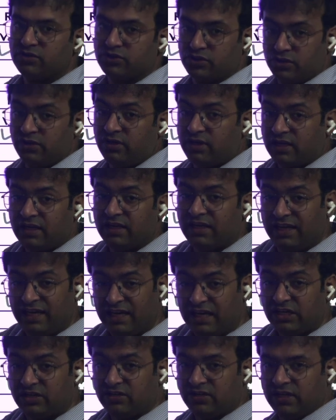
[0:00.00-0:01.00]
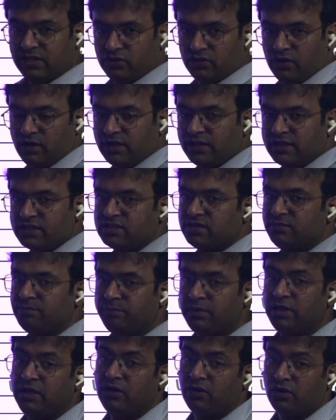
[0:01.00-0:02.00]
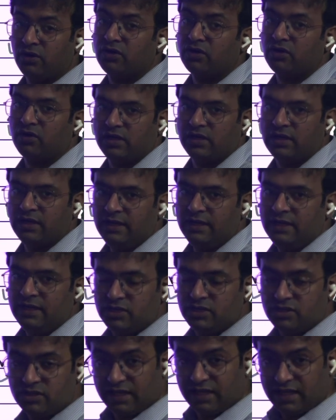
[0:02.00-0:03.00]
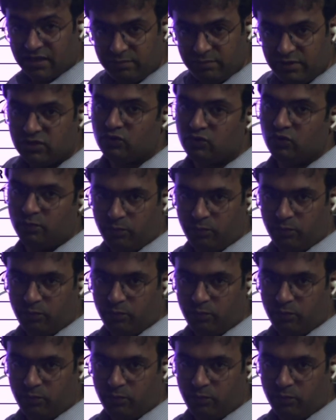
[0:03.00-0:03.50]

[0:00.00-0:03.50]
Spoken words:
Should drug A treat the organism P or not? So there can be 2